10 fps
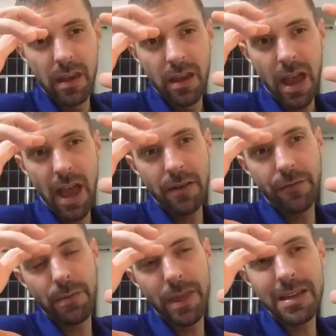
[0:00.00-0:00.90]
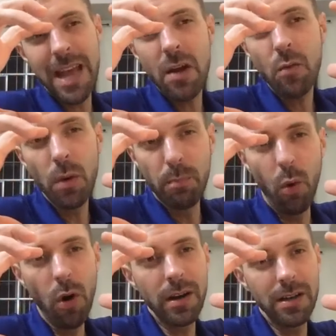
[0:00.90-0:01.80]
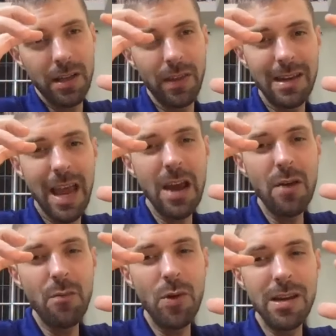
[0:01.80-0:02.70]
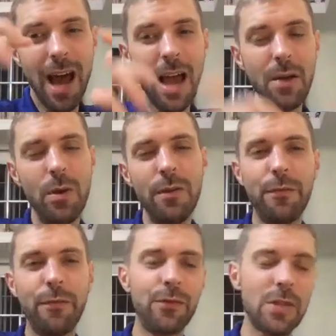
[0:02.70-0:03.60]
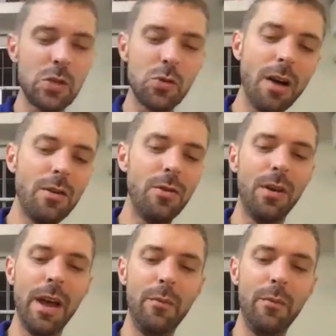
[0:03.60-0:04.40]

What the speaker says: And from the day we're born until the day we die, we struggle with